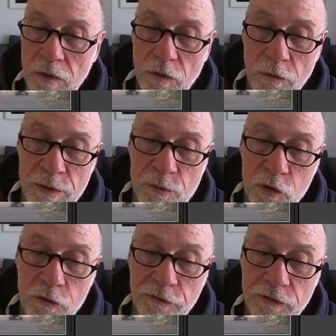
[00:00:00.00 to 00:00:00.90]

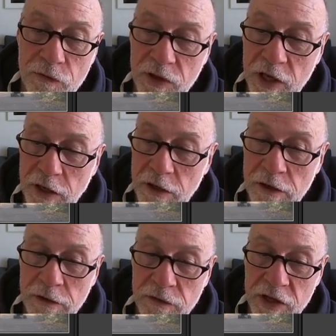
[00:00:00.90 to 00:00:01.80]
remove the
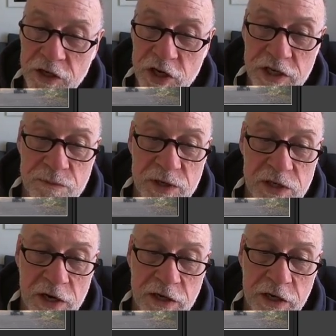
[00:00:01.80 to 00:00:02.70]
adjustments
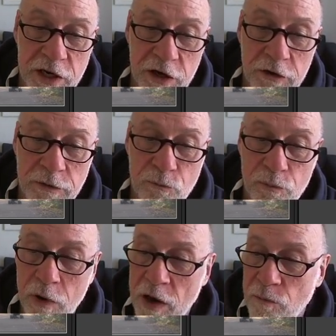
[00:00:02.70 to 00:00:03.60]
I did here
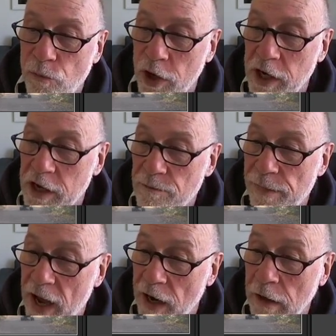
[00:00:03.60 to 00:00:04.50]
and bring him
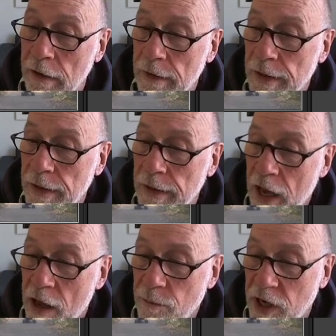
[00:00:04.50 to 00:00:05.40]
back.
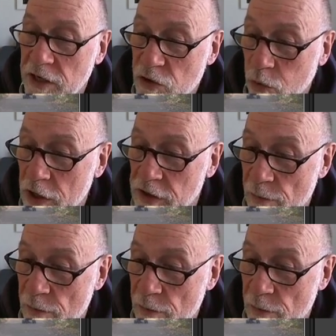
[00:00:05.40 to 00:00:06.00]
And because we're in the